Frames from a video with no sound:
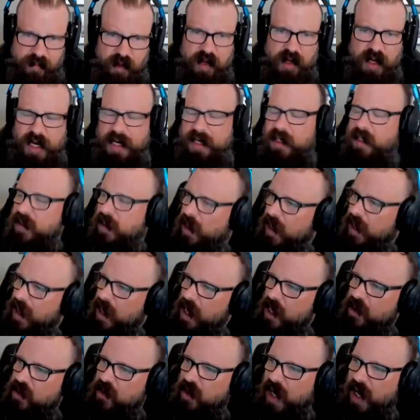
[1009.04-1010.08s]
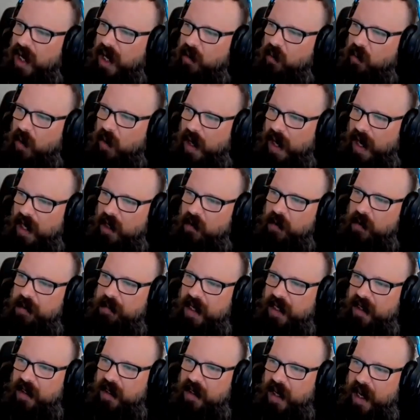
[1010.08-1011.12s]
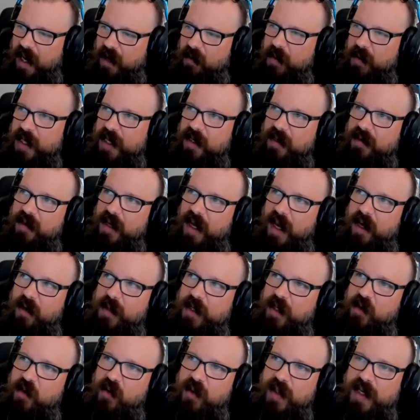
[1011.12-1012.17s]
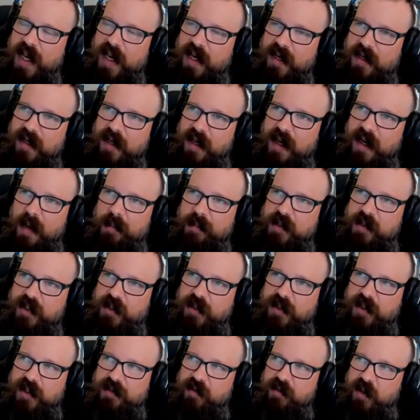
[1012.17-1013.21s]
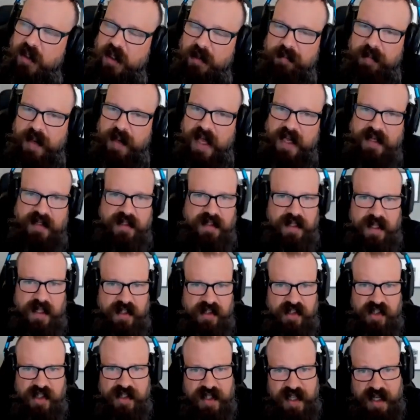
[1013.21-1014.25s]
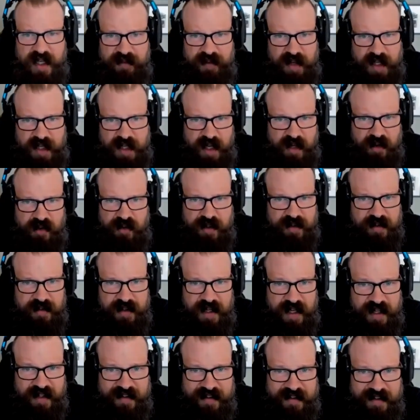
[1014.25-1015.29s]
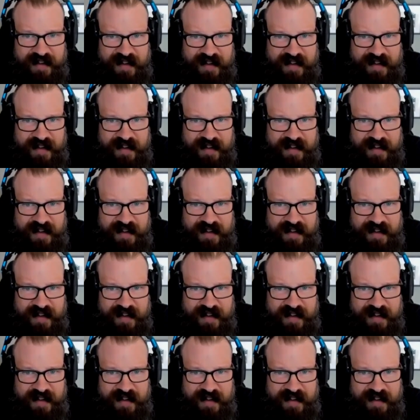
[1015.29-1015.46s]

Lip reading: Right. So how do we create an opportunity for capacity that's just like a vacation, right?